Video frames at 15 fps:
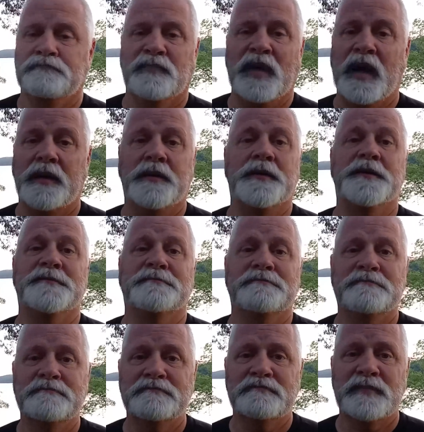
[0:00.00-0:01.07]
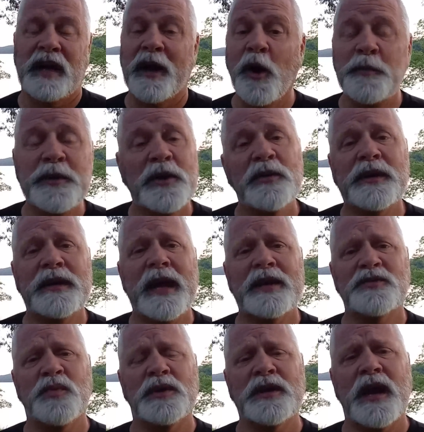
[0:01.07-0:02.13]
I don't know. I hope you don't get
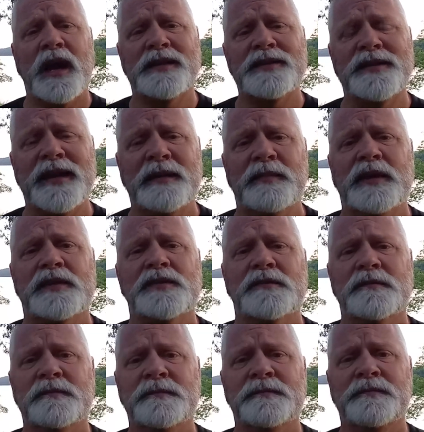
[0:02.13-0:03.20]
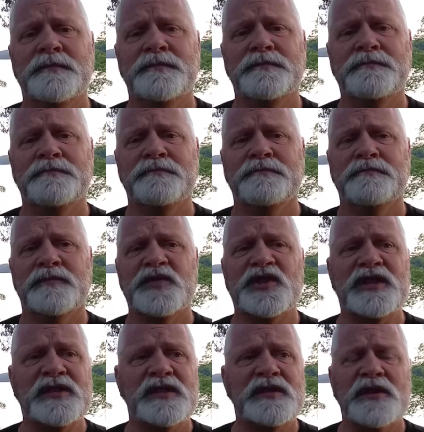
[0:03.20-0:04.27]
asked what God's name is.
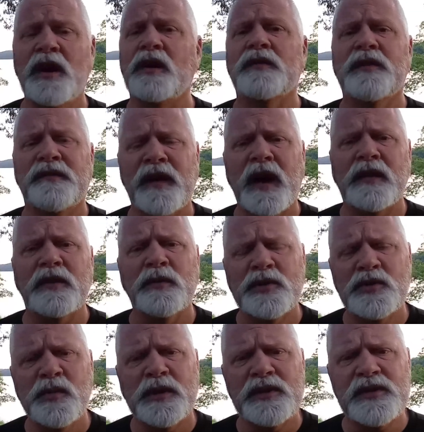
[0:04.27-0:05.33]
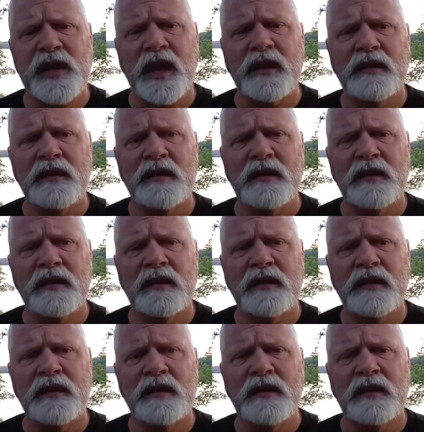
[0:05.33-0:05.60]
Jesus? No, the Father. Which one is that?